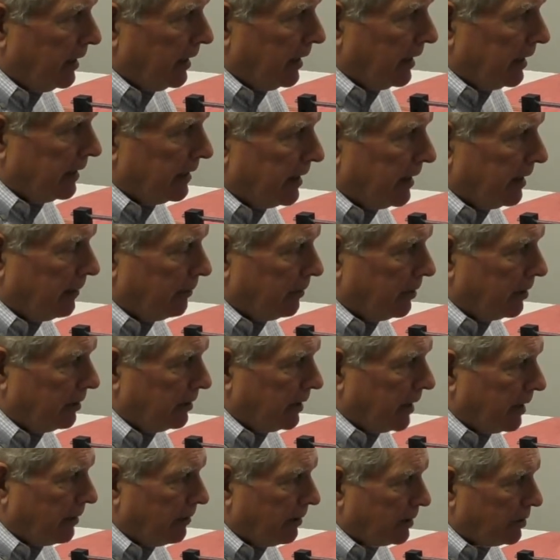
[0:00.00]
And that would
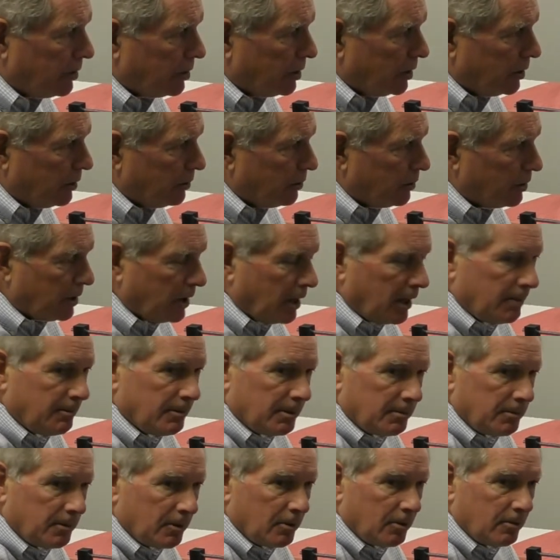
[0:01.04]
allow us to use the
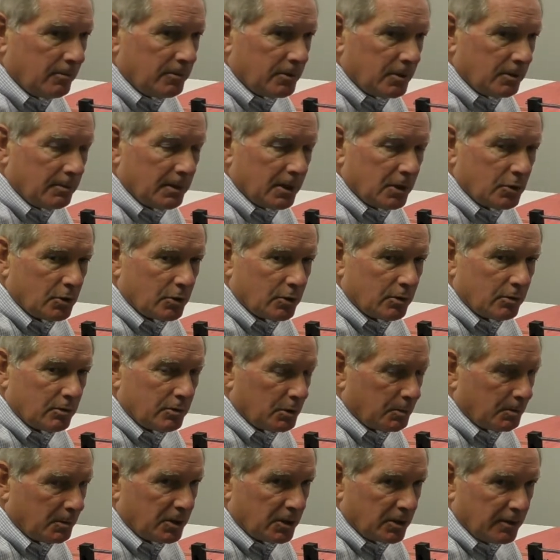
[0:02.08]
hybrid probe to measure
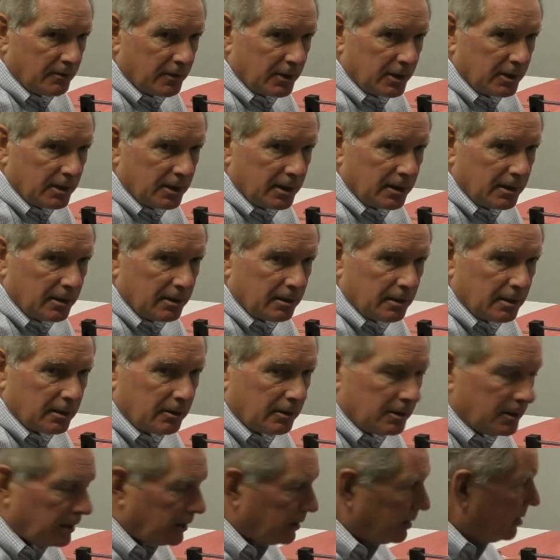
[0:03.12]
specifically the
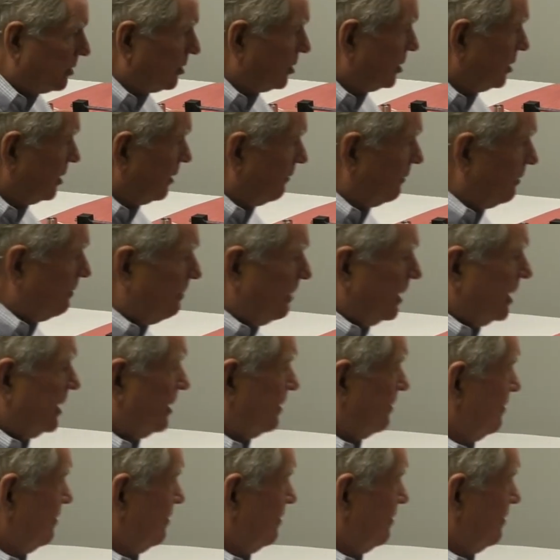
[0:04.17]
thickness of the paint.